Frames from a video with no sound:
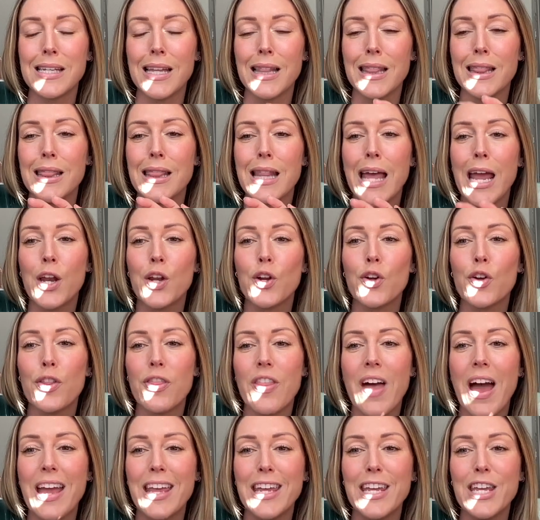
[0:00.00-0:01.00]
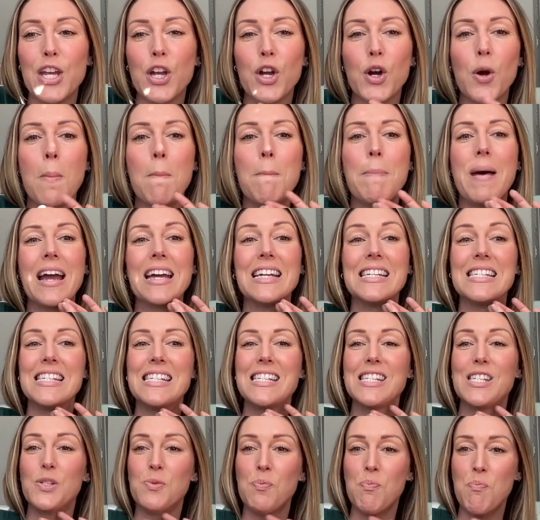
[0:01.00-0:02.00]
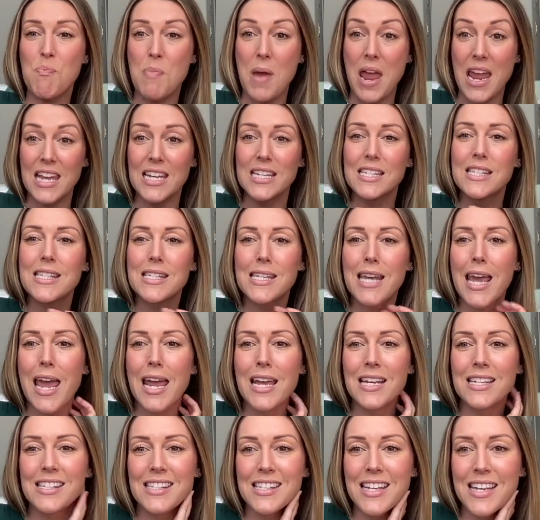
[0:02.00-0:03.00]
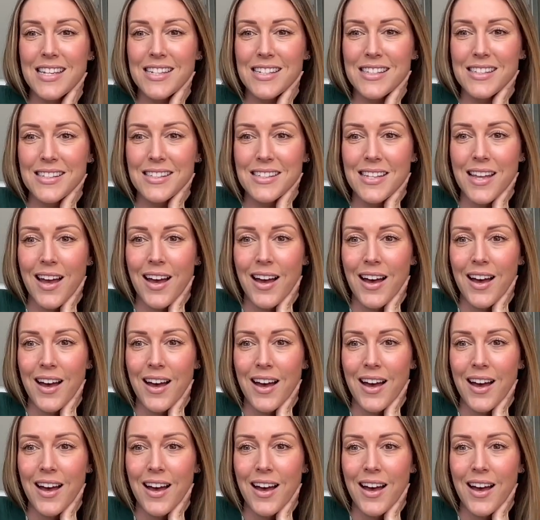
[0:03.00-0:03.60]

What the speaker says: later that year by Space Cases.